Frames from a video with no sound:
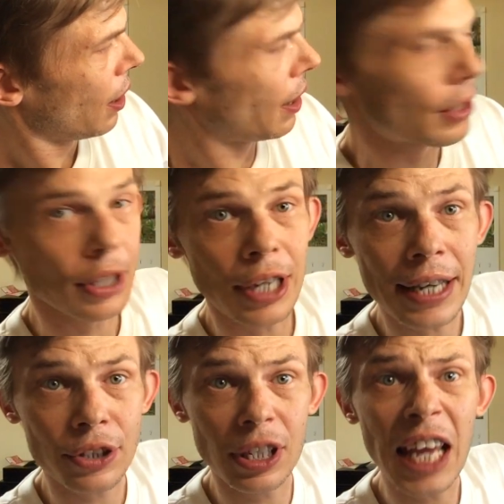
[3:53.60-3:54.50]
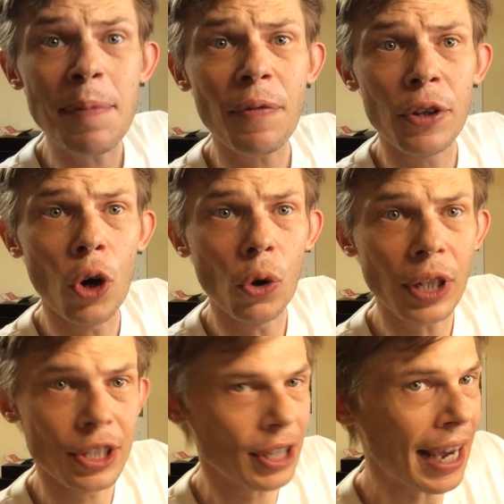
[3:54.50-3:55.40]
it's the test. The name of the note
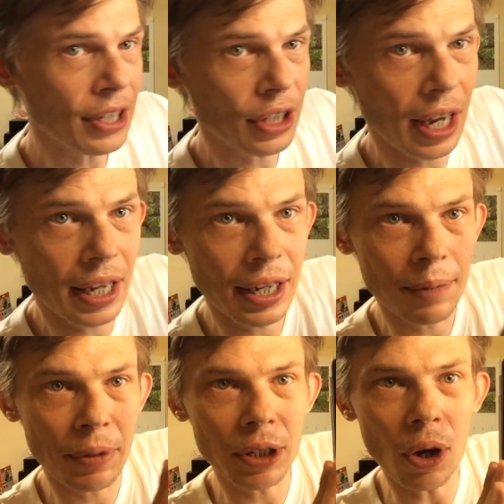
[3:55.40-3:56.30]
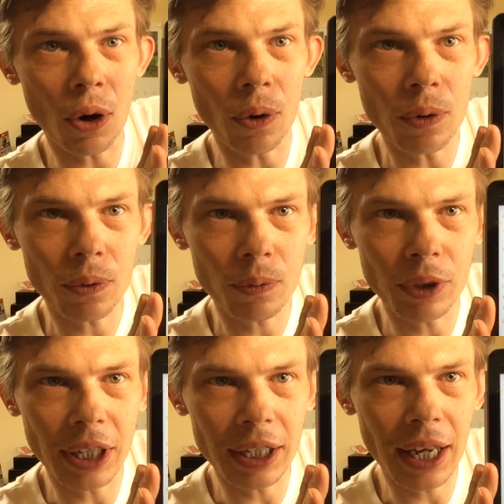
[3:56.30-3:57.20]
is test, and then below,
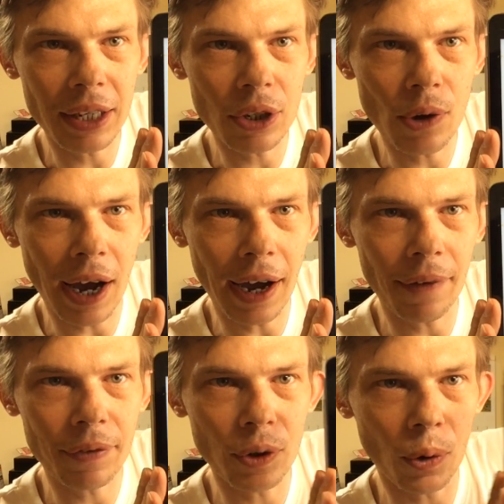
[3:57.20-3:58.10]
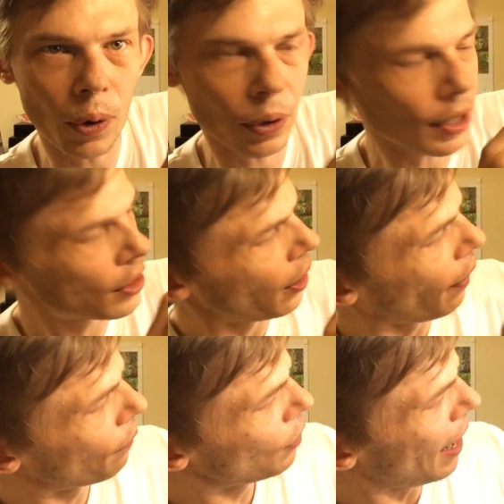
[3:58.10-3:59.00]
when you get in, you have your list
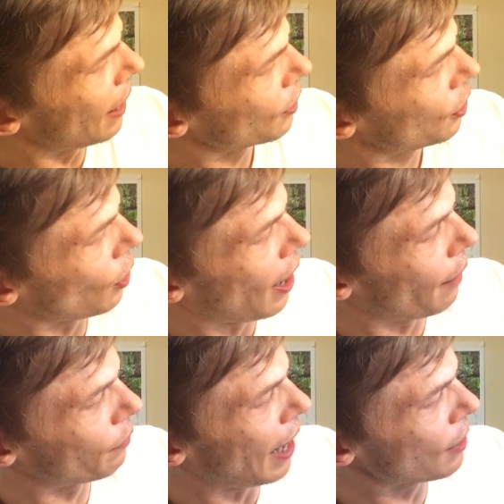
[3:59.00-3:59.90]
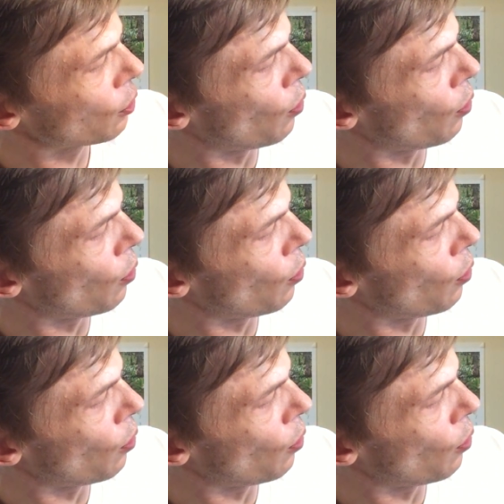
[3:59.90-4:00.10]
of tasks. So I have task